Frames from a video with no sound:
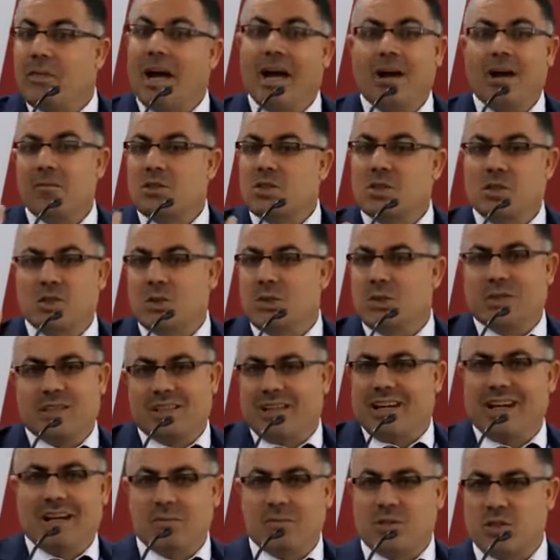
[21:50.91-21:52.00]
I'm
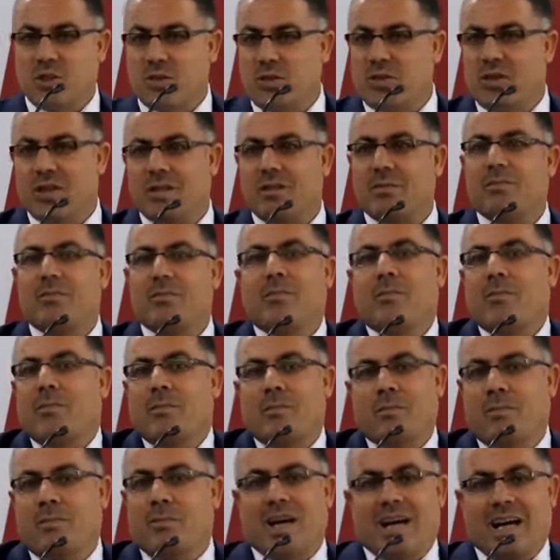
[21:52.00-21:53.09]
sure,
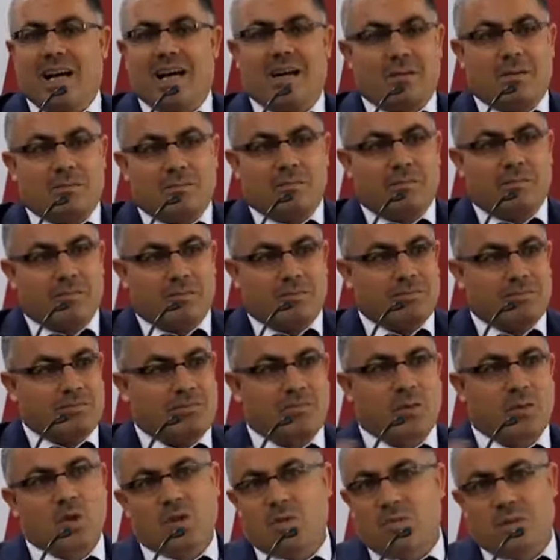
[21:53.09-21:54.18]

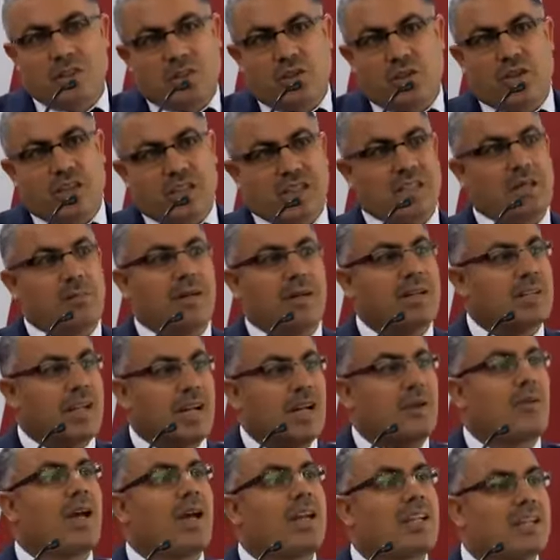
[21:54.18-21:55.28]
not majority, but a
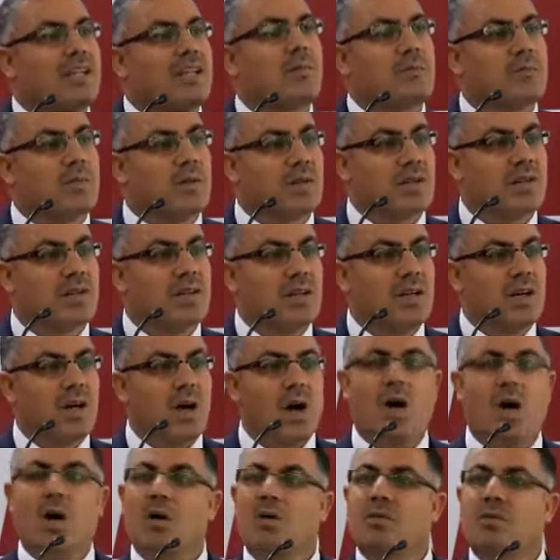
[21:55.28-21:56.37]
great number
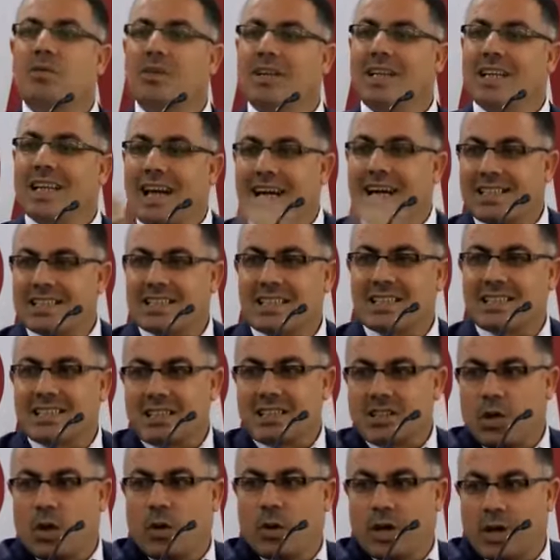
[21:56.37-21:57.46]
of classes
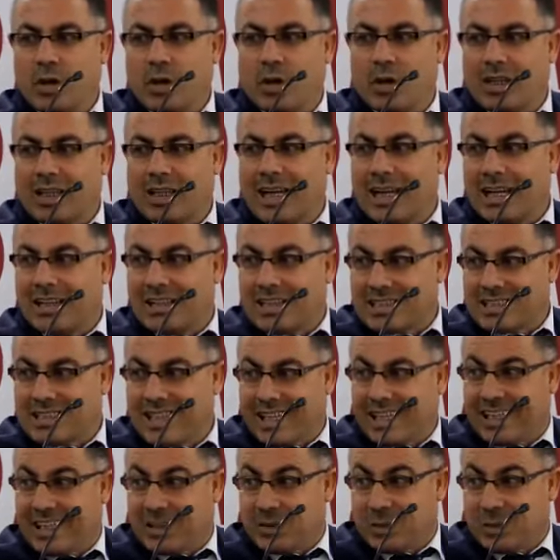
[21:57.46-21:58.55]
is going on like the
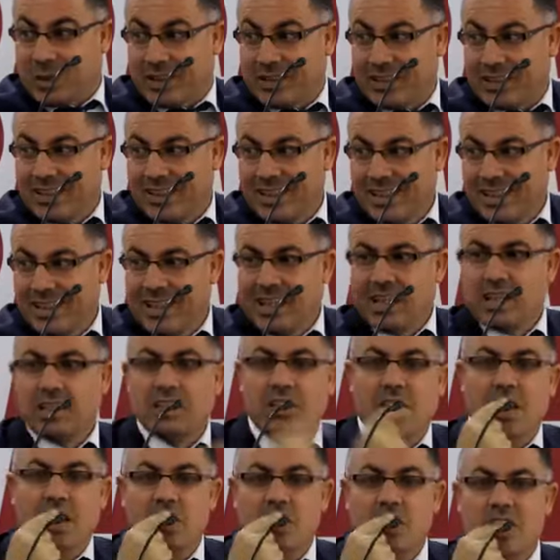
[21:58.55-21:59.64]
second one.
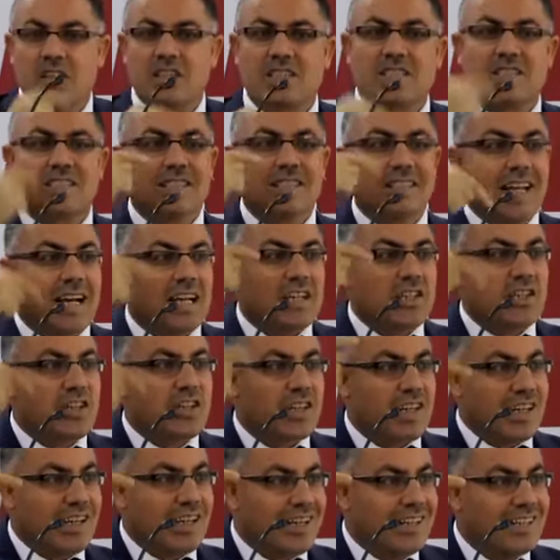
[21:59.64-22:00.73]
Teachers
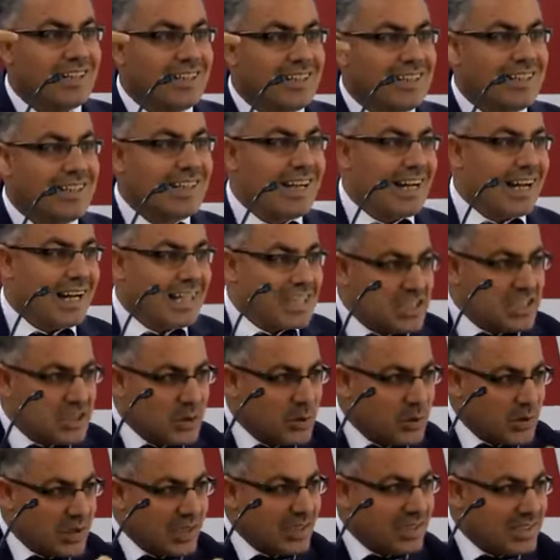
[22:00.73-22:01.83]
lecturing and
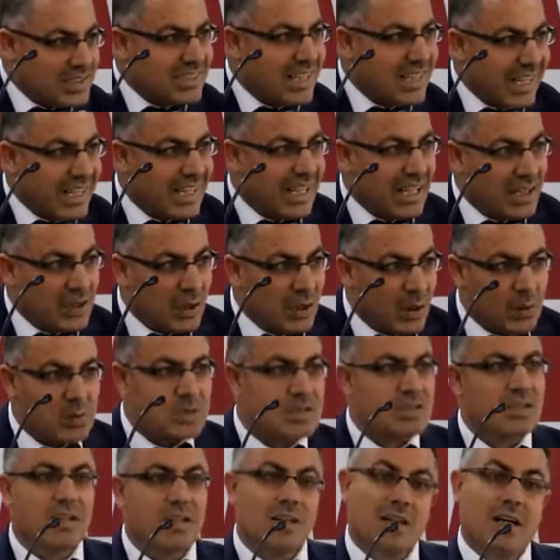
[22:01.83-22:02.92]
students taking
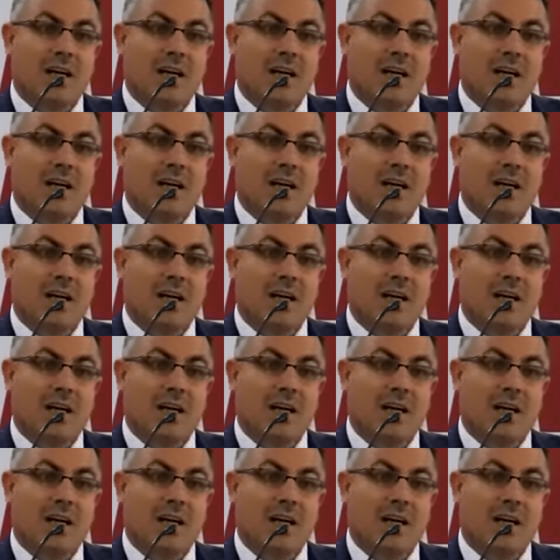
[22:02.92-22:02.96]
notes.